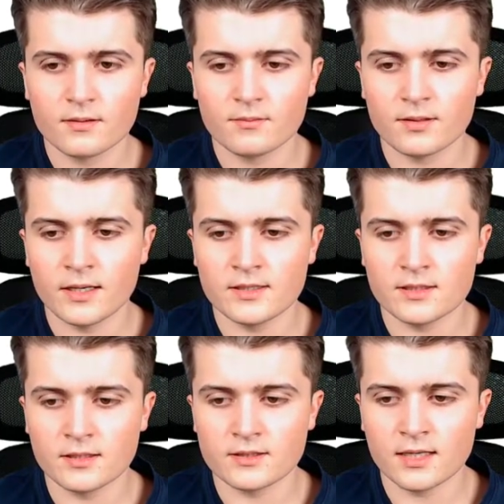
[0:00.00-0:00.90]

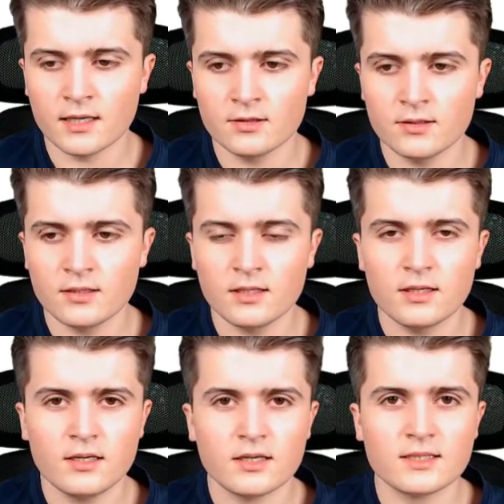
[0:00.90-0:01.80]
placing it down,
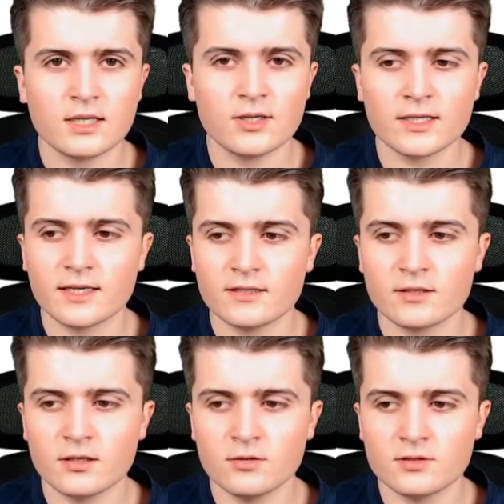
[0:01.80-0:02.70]
and now I can
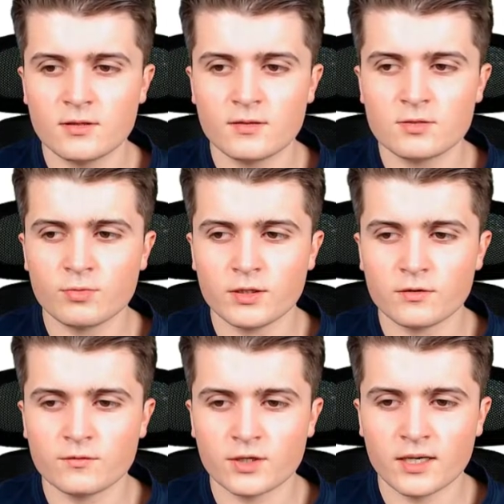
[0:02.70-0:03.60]
close this
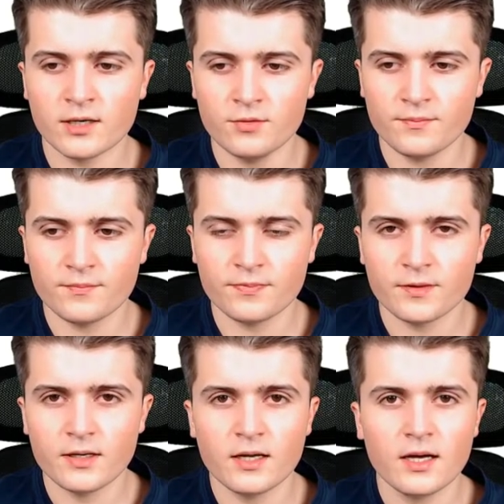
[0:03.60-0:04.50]
window for now,
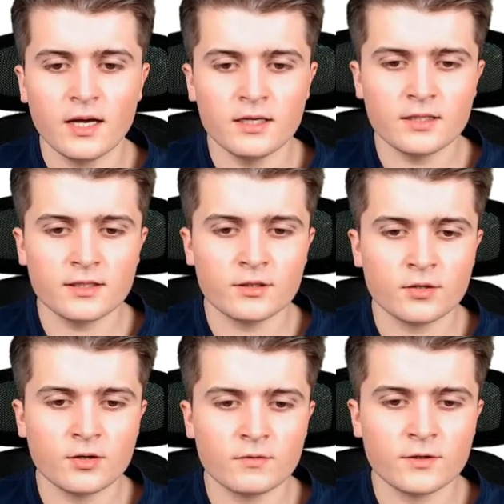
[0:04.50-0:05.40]
and I
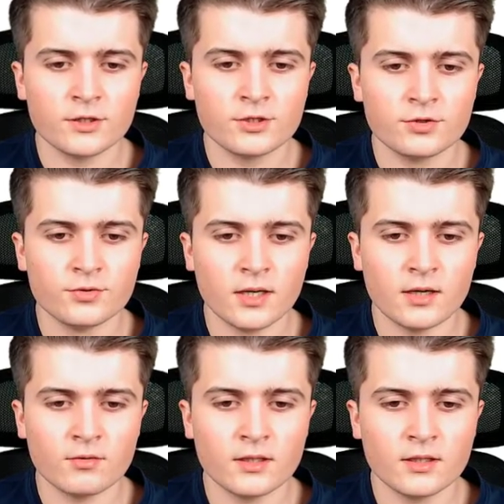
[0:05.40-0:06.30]
go over to
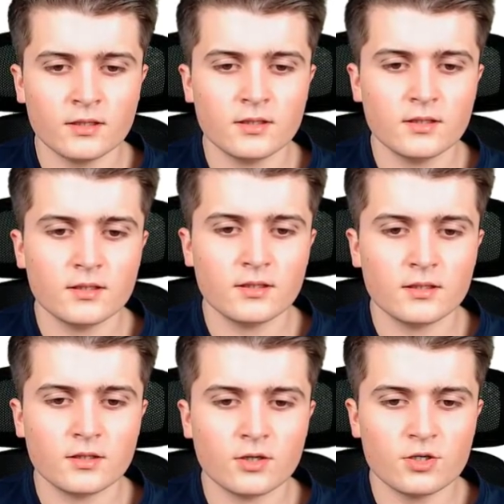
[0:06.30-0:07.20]
our
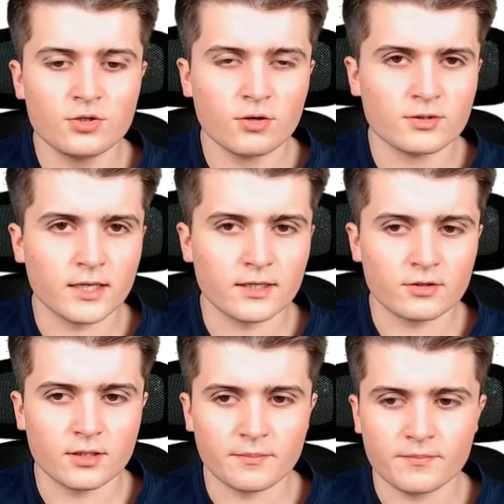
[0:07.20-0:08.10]
control
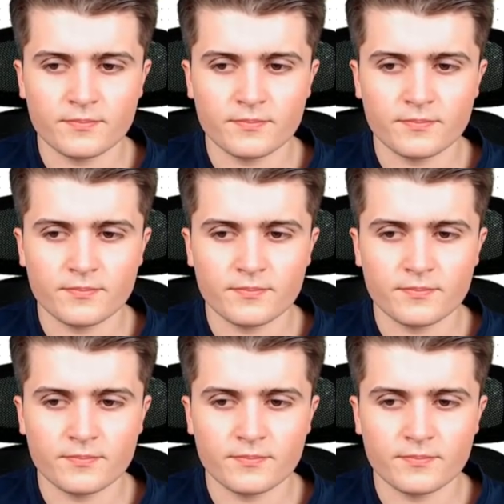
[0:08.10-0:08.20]
diagram.